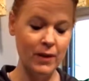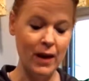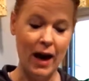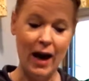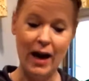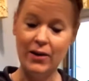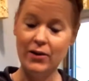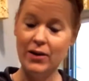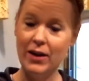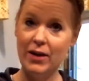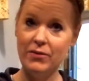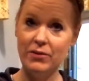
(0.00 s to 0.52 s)
I
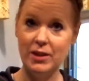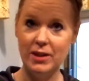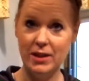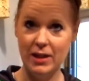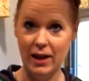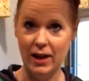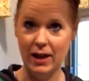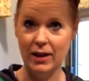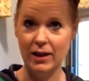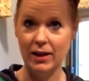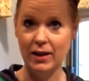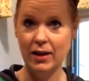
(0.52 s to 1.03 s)
don't have to
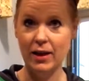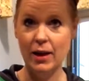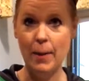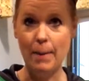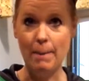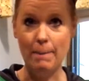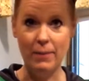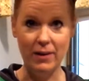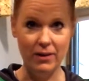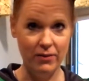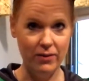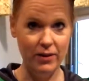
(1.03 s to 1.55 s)
take
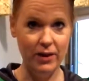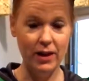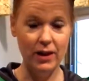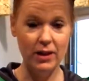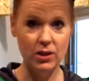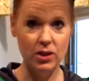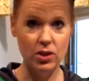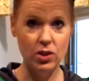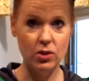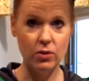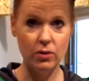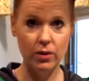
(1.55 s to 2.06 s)

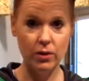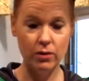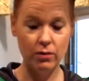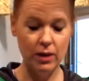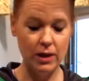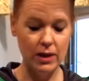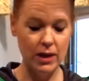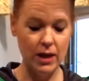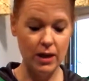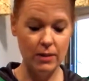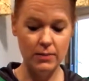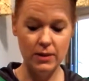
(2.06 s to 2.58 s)
Bifidus 2 or 3
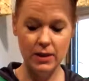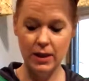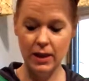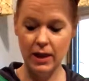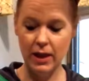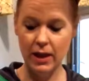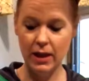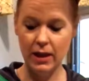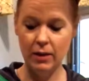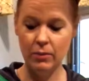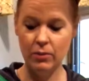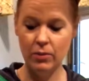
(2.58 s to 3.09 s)
times a
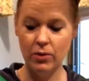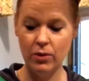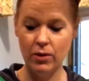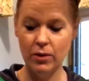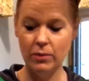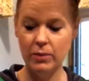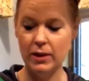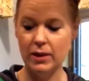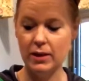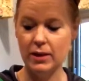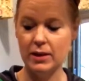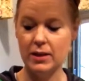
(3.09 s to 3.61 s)
day anymore
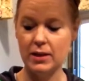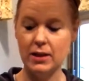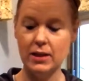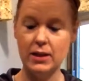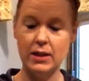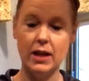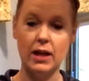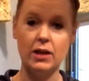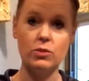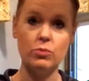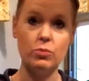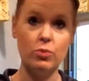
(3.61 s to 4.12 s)
because this
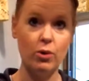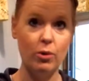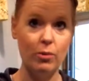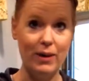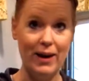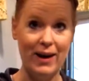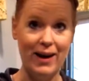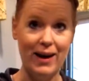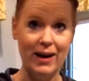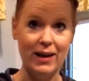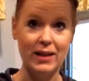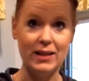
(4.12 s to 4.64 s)
has
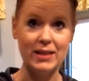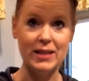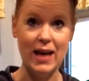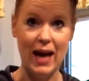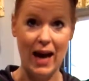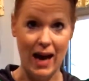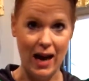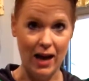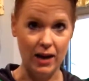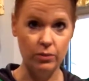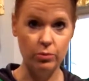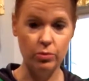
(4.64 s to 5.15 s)
probiotics
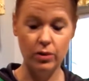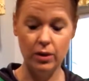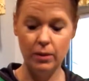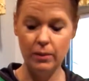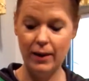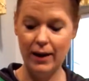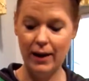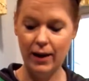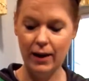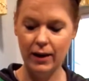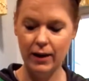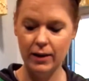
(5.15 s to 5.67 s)
and
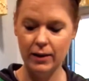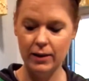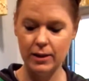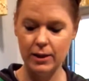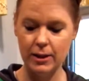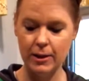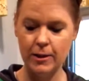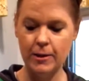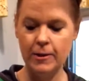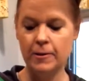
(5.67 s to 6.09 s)
prebiotics.